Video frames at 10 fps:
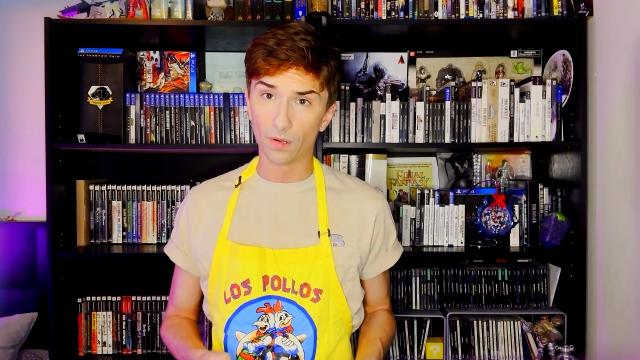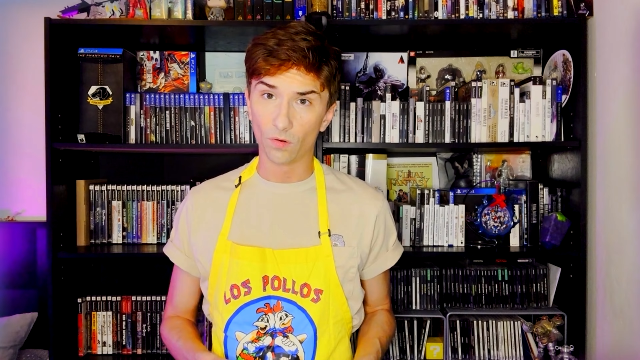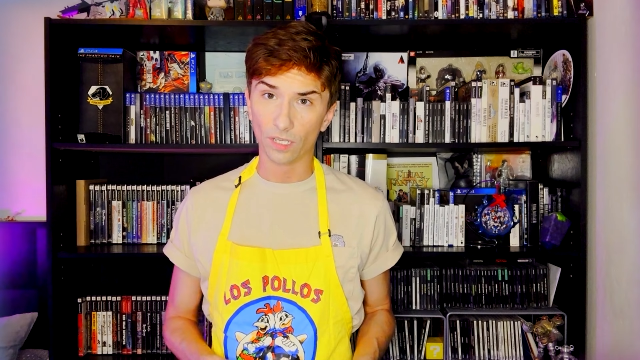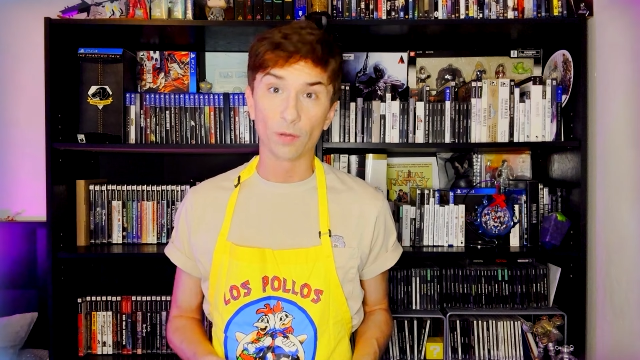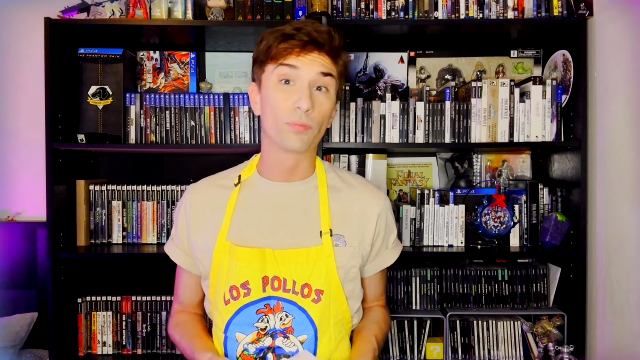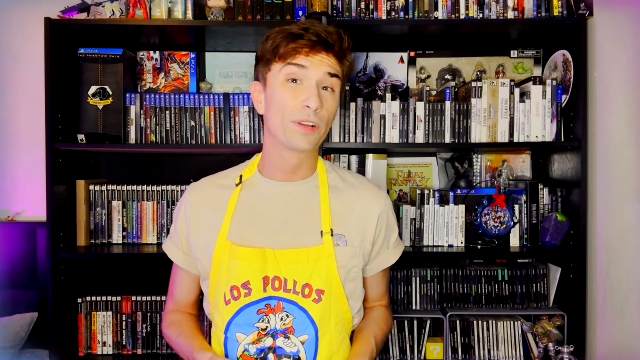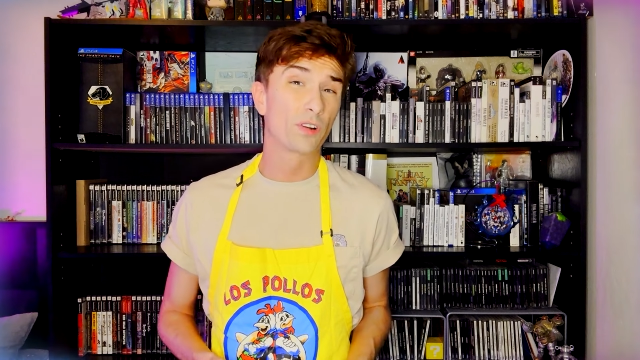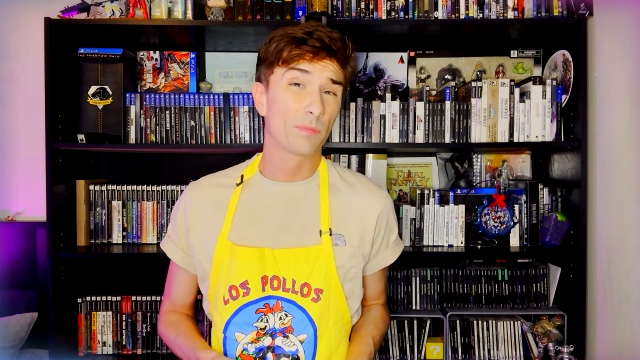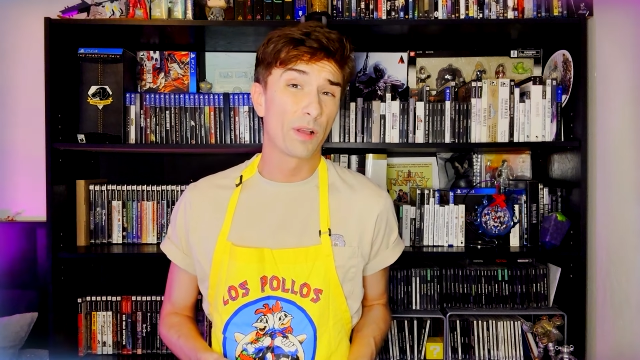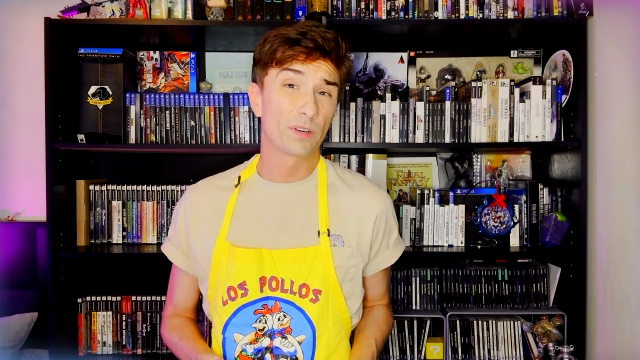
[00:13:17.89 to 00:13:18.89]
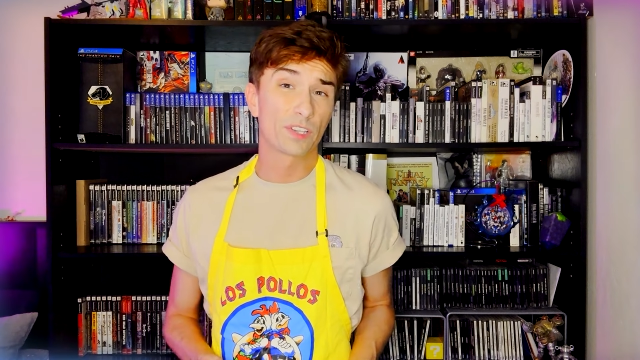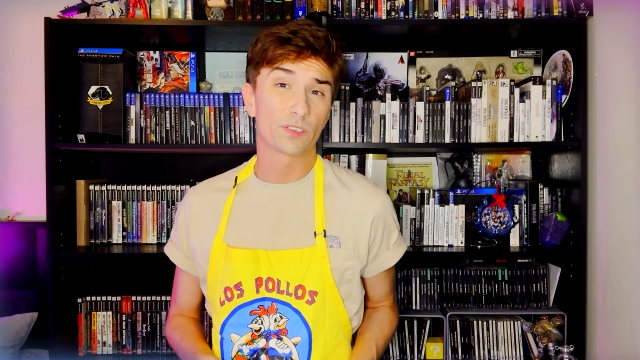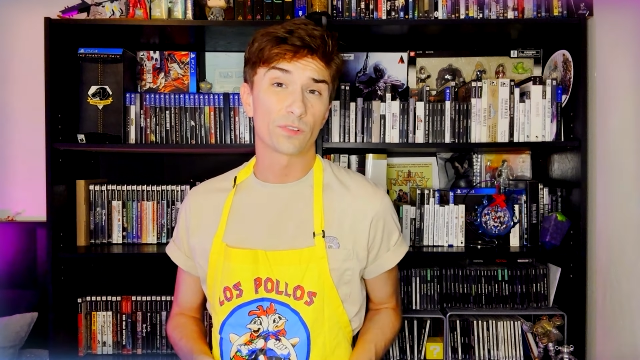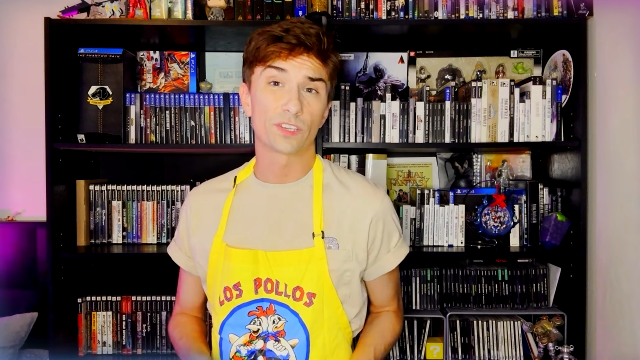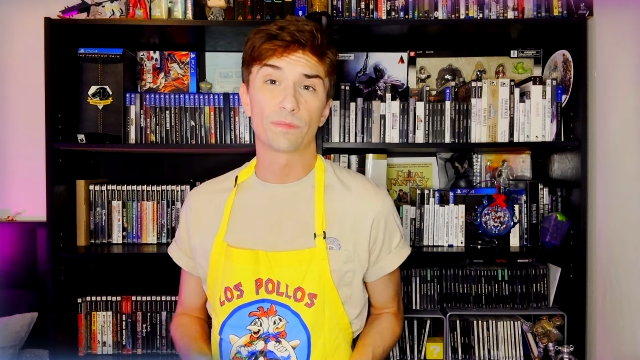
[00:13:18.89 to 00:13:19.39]
or like a pre-order bonus
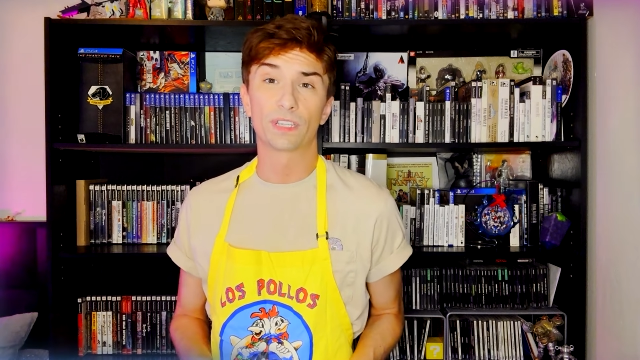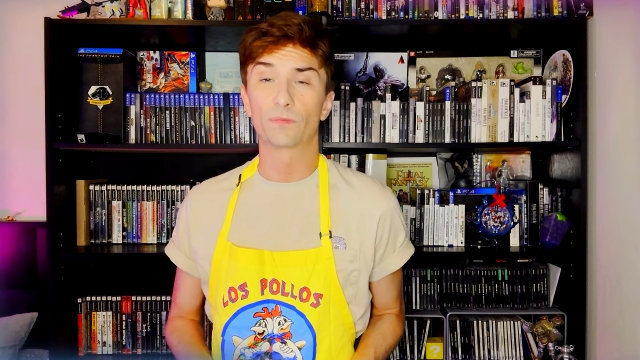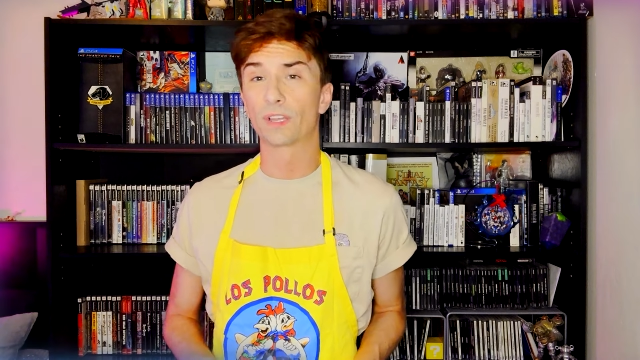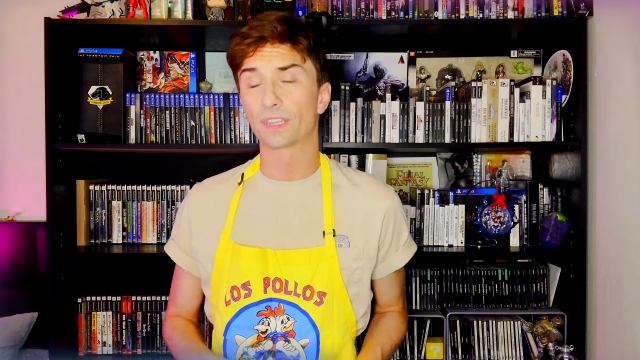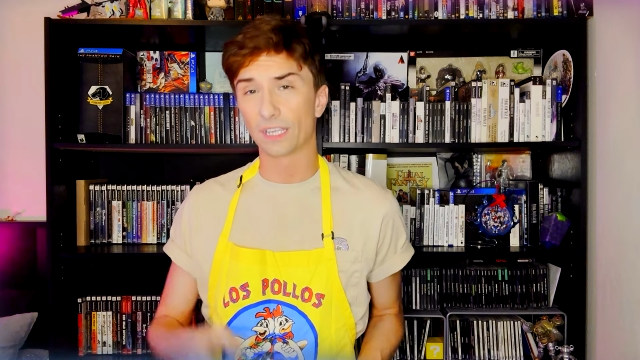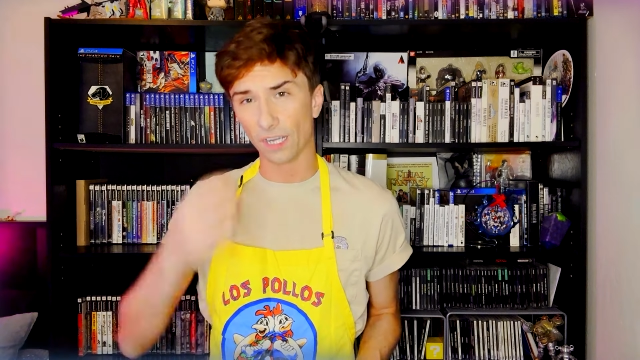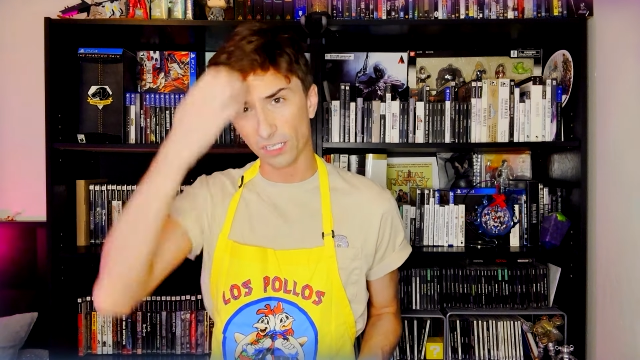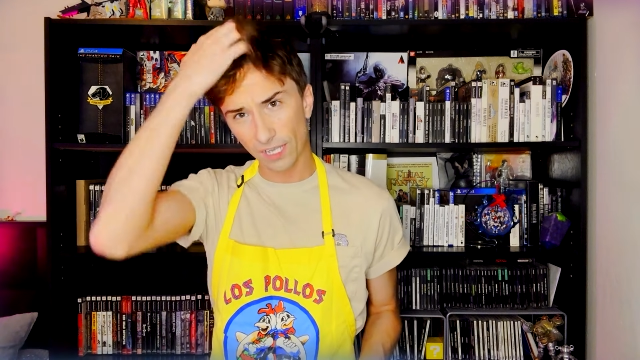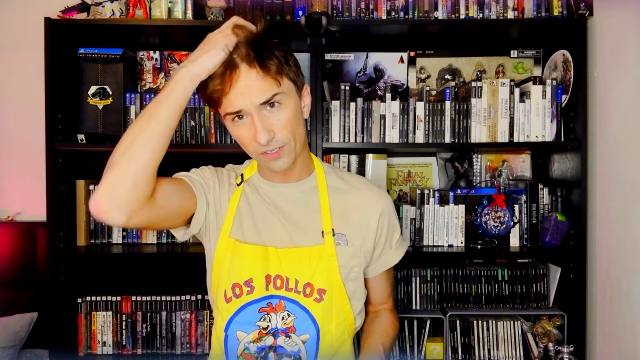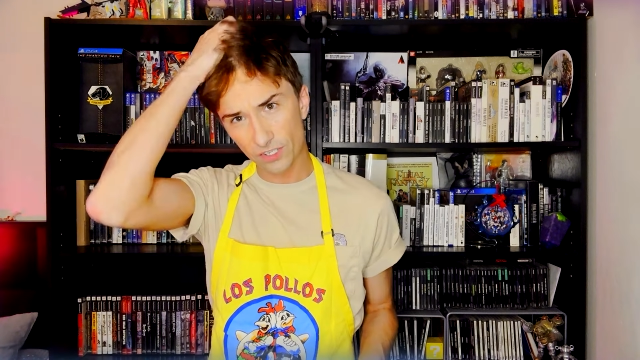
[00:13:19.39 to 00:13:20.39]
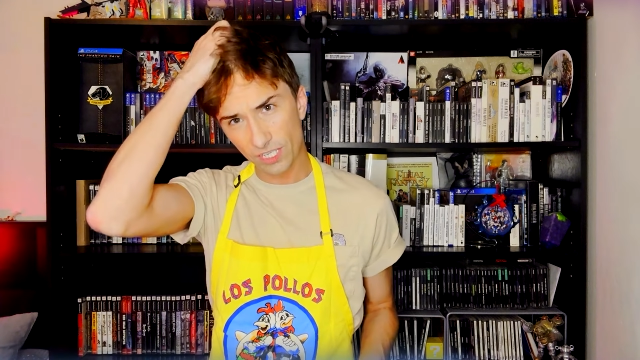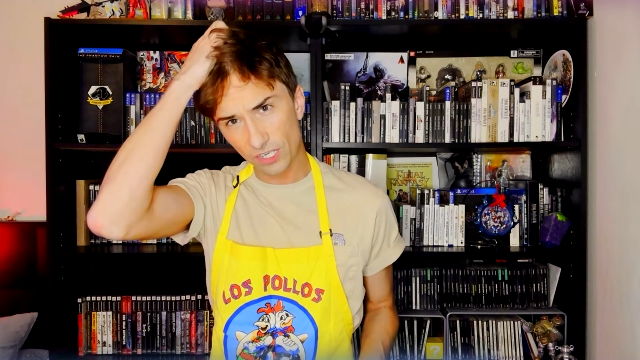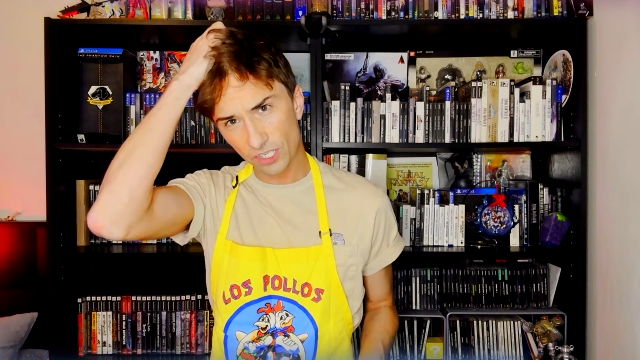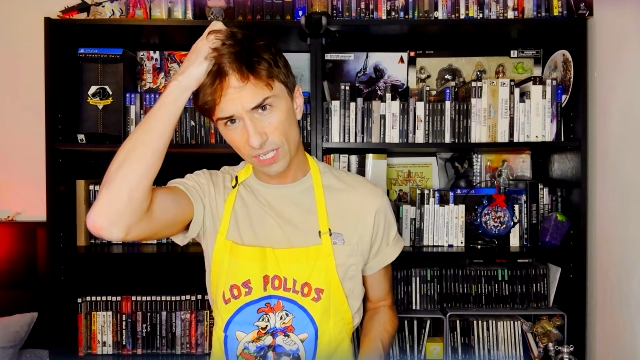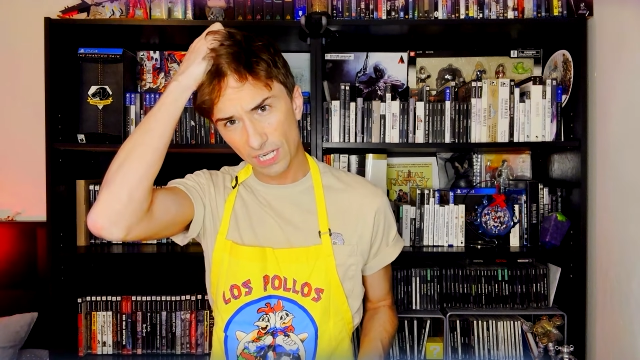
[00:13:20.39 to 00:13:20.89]
or something with like a collector's
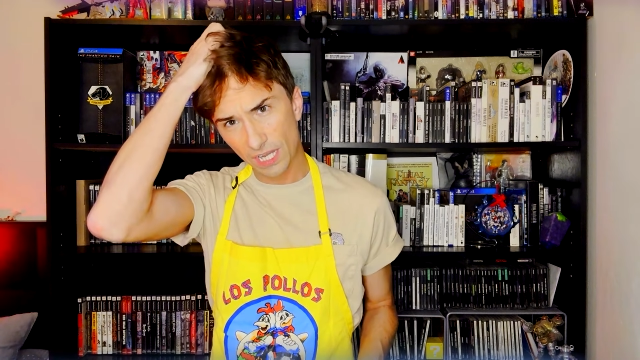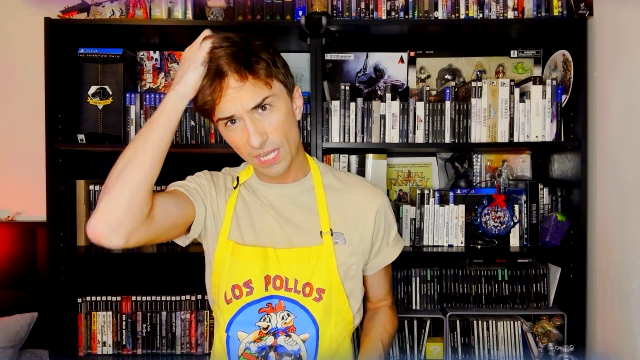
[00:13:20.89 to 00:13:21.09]
edition.